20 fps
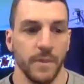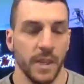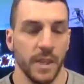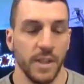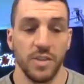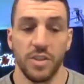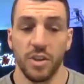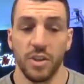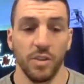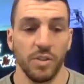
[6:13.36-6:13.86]

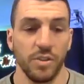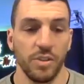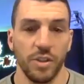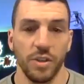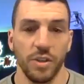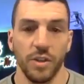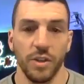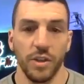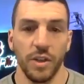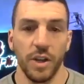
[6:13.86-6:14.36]
It's so
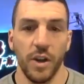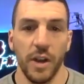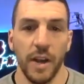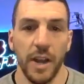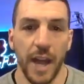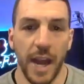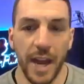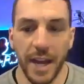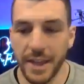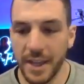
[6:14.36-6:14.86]
true, and
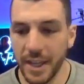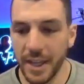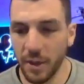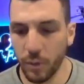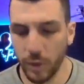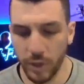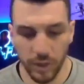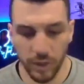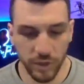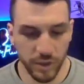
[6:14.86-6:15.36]
I think
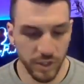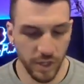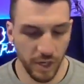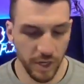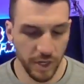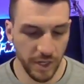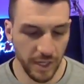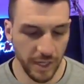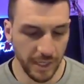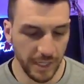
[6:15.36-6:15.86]
when you
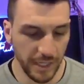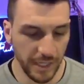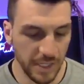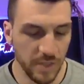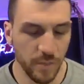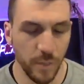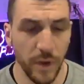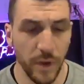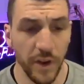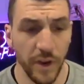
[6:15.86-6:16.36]
start like
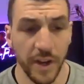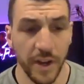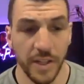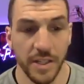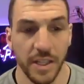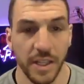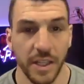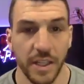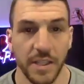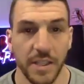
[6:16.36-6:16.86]

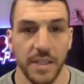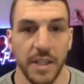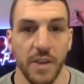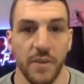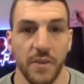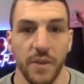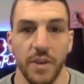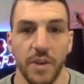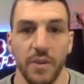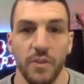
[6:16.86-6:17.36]
experiencing this
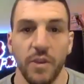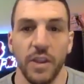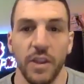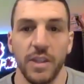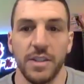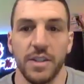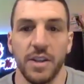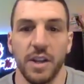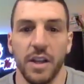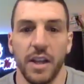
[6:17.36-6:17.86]
stuff and you really
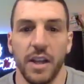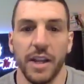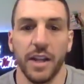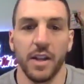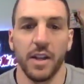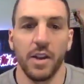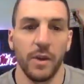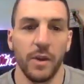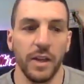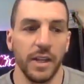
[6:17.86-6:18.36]
start like
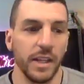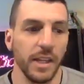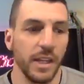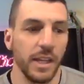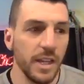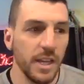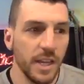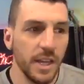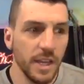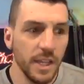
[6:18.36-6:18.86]
going,
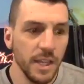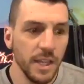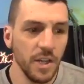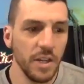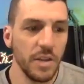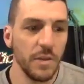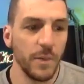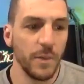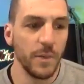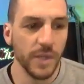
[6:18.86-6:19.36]

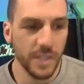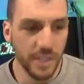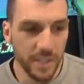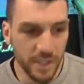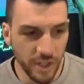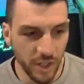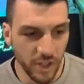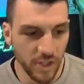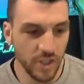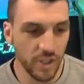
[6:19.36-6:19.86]
your business
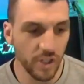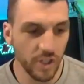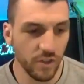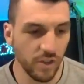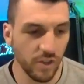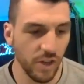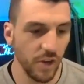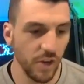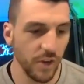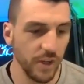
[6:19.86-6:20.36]
starts to
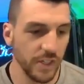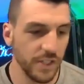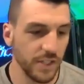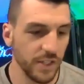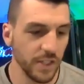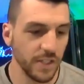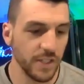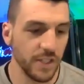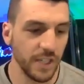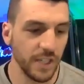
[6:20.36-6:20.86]
grow and it
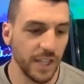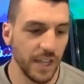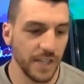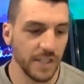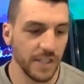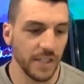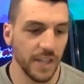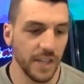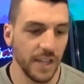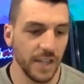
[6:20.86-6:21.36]
starts to
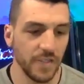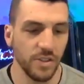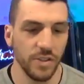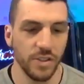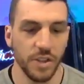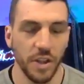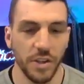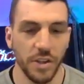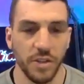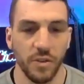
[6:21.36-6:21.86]
catch legs, you
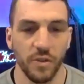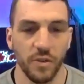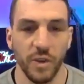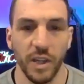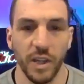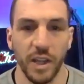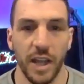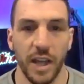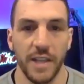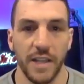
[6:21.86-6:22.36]
start to
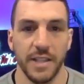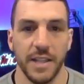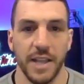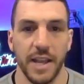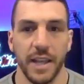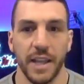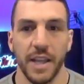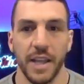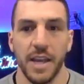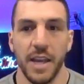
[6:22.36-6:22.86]
realize,
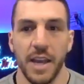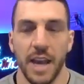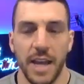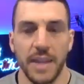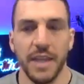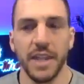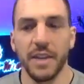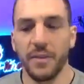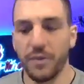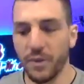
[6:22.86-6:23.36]
like, I
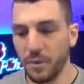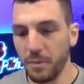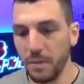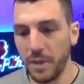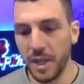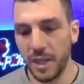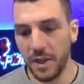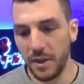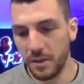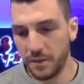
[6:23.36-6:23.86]
think for
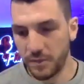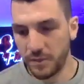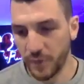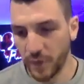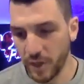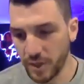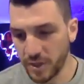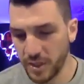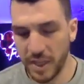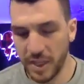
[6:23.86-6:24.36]
me
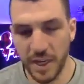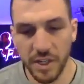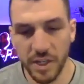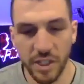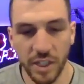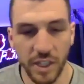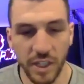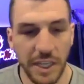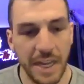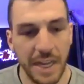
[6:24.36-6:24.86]
first,
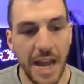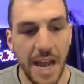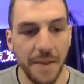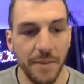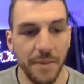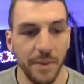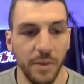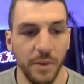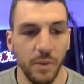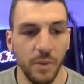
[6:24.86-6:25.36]
initially it
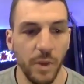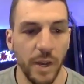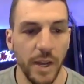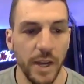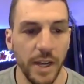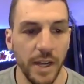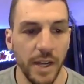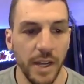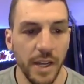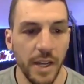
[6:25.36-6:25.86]
happened
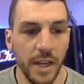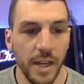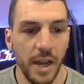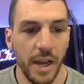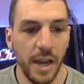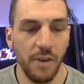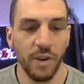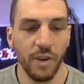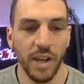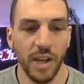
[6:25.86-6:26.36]
when
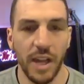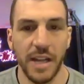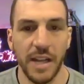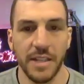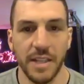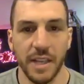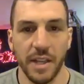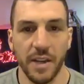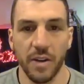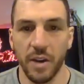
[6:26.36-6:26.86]
I
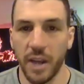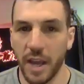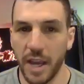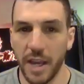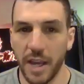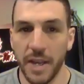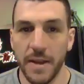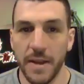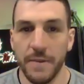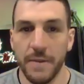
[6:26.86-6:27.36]
realized, like,
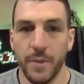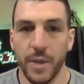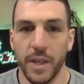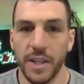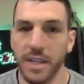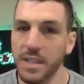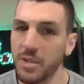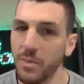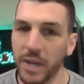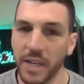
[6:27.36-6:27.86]
okay, it
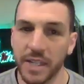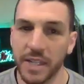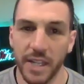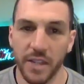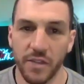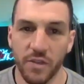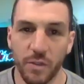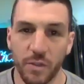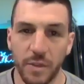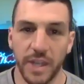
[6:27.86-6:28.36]
doesn't make
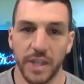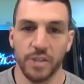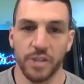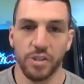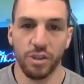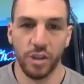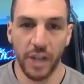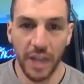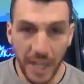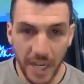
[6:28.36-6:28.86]
sense for me to
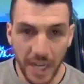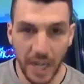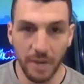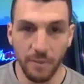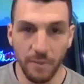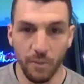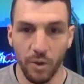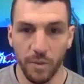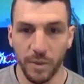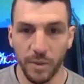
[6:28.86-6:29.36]
train
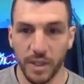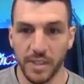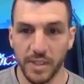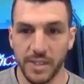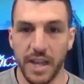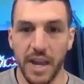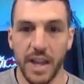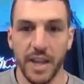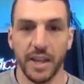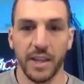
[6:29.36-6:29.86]
anymore because
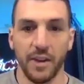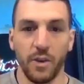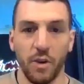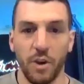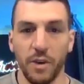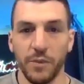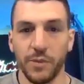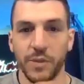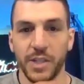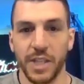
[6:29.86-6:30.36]
now I could
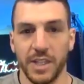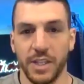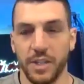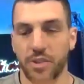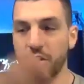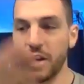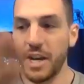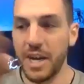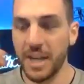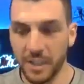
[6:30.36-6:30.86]
offset the
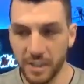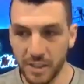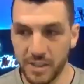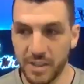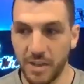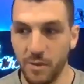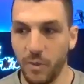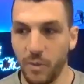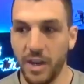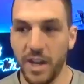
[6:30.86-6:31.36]
training to
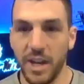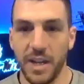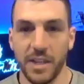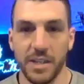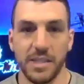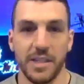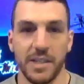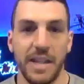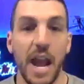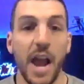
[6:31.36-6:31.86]
someone
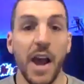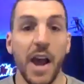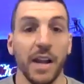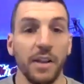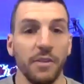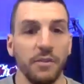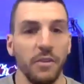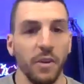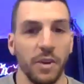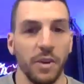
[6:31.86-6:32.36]
else. Now I
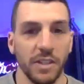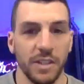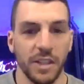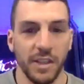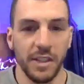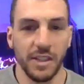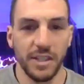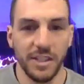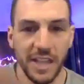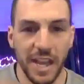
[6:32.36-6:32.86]
could focus
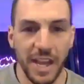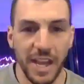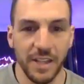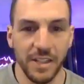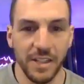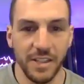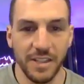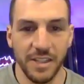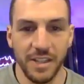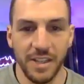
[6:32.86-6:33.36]
on the
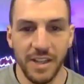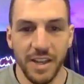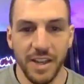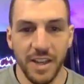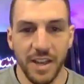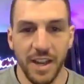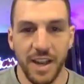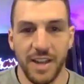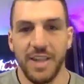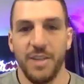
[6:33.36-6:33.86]
sales.
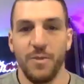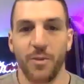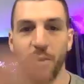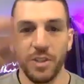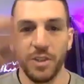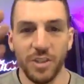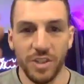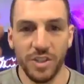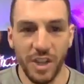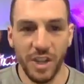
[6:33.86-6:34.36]
And then
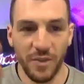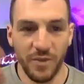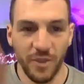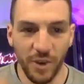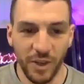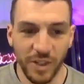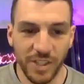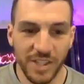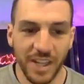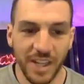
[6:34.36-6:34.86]
once you start
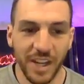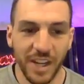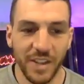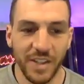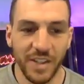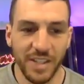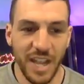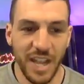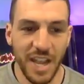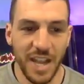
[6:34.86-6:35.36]
focusing on
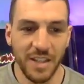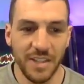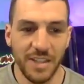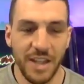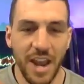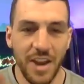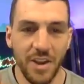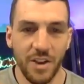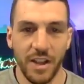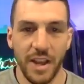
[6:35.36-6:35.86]
the sales,
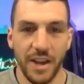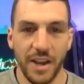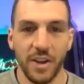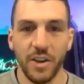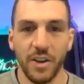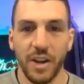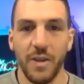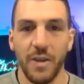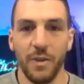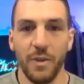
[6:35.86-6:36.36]
now you're like,
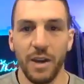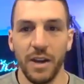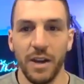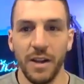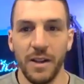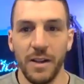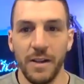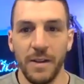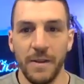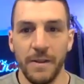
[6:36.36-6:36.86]
okay,
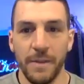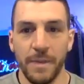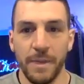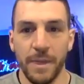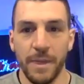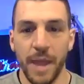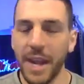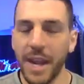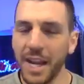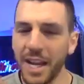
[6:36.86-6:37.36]
well,
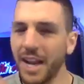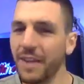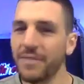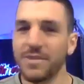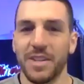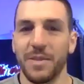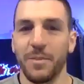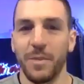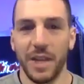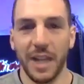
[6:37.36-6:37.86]
I could have
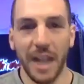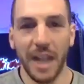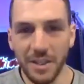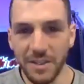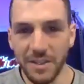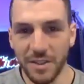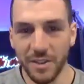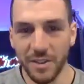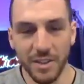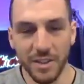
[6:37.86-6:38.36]
somebody
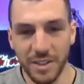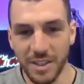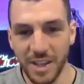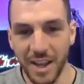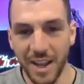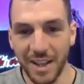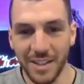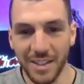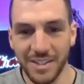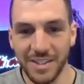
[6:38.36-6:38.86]
else do the
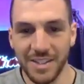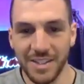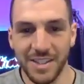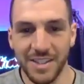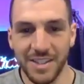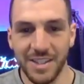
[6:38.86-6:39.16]
sales.